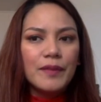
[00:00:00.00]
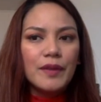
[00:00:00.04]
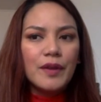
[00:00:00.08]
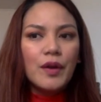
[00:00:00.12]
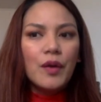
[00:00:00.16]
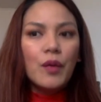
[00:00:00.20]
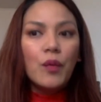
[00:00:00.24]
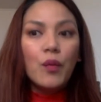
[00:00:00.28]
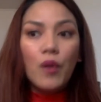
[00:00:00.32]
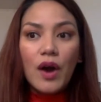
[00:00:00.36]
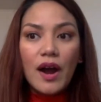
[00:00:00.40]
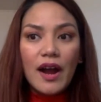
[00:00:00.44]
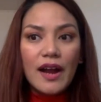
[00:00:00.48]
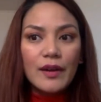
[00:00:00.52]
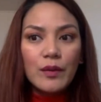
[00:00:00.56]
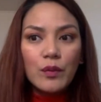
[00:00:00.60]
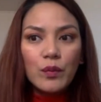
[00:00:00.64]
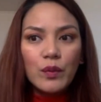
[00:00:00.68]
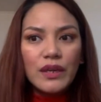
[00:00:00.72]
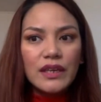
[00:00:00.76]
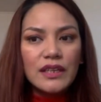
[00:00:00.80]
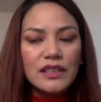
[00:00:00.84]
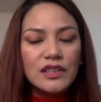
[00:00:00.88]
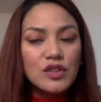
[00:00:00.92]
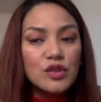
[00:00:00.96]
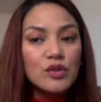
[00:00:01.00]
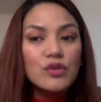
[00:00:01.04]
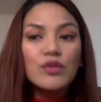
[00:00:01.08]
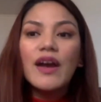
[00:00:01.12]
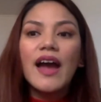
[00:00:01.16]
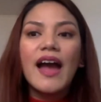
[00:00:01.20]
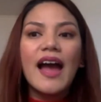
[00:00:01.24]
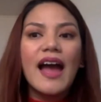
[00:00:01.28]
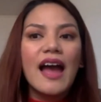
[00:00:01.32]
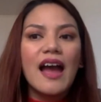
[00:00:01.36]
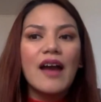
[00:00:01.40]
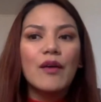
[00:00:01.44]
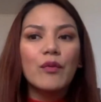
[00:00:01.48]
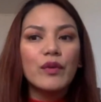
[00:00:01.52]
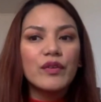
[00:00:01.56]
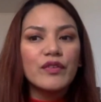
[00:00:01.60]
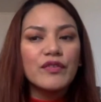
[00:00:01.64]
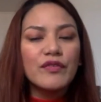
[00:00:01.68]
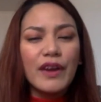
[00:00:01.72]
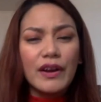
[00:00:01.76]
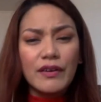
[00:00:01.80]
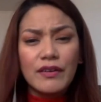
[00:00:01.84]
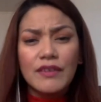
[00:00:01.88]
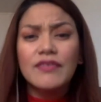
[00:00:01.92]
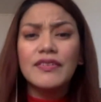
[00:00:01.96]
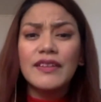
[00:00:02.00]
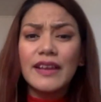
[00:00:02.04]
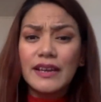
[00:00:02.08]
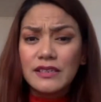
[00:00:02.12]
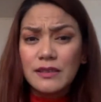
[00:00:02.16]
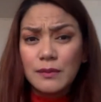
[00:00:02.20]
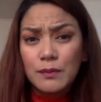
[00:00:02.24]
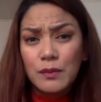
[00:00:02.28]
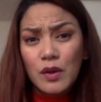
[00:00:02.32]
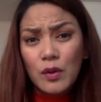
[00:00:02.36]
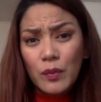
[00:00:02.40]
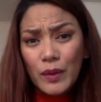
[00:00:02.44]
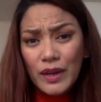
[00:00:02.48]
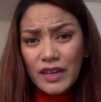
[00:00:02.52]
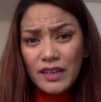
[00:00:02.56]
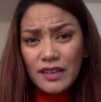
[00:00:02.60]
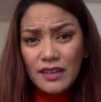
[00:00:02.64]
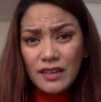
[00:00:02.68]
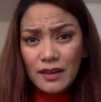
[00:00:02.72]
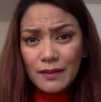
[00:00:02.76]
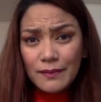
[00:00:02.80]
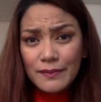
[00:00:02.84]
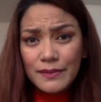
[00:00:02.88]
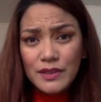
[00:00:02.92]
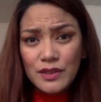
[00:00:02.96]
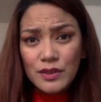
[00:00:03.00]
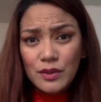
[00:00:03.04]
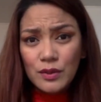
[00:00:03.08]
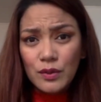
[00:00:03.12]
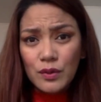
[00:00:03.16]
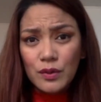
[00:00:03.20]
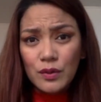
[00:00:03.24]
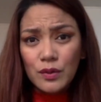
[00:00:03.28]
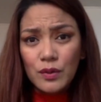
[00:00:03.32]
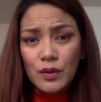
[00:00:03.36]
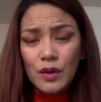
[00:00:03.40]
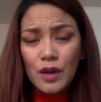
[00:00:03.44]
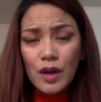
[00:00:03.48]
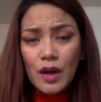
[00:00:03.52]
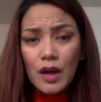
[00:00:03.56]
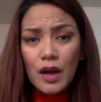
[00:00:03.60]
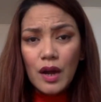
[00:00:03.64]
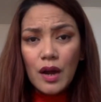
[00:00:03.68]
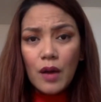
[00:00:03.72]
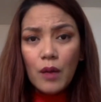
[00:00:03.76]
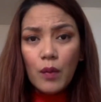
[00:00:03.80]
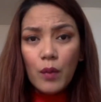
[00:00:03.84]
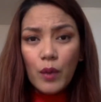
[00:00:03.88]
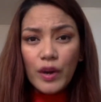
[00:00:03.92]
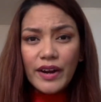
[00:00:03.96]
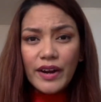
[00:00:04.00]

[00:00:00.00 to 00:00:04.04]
One, we're very flexible when it comes to work